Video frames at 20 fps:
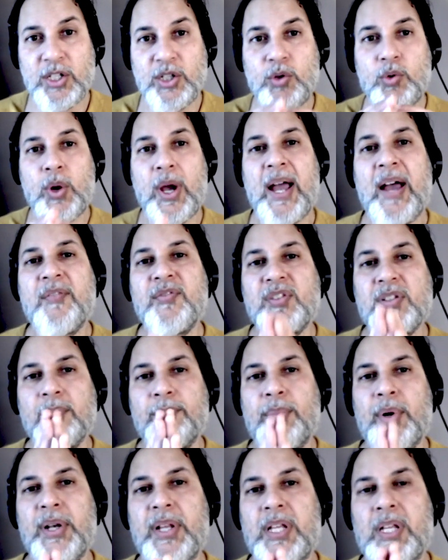you have
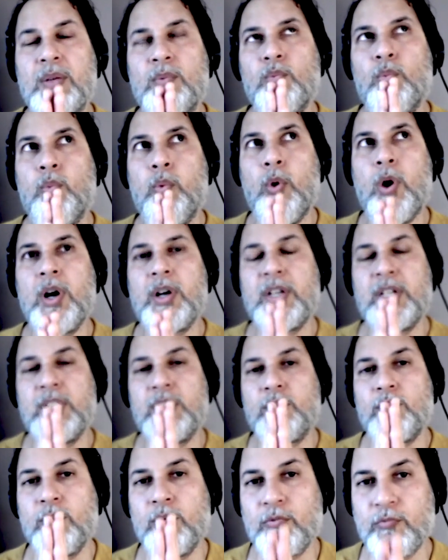somebody walk
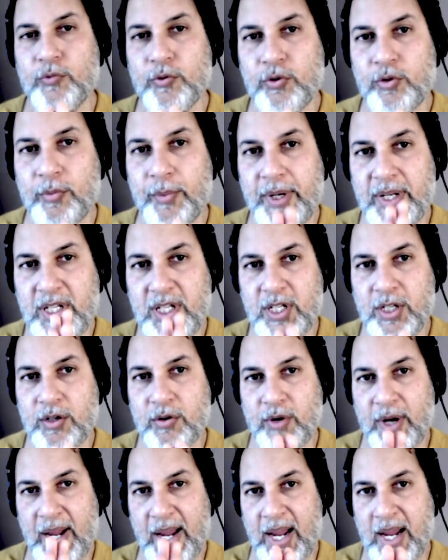into a room and
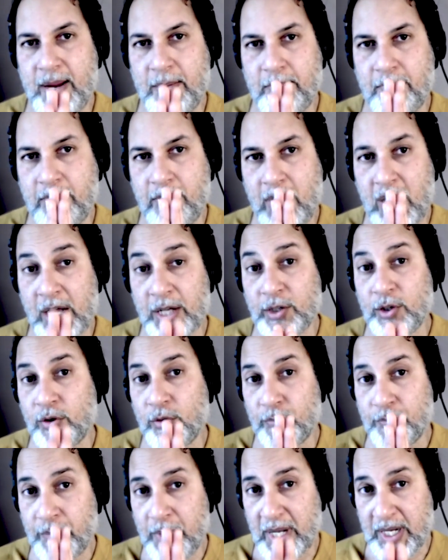hear a mono
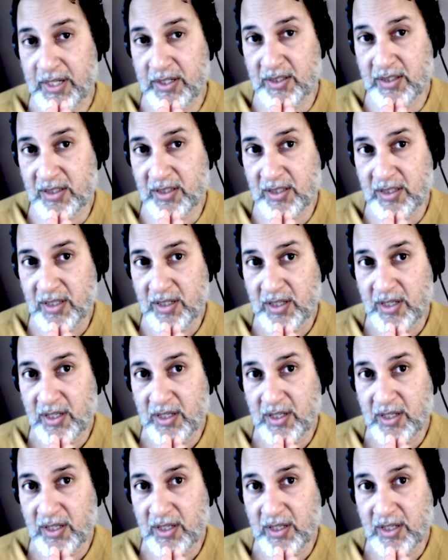mix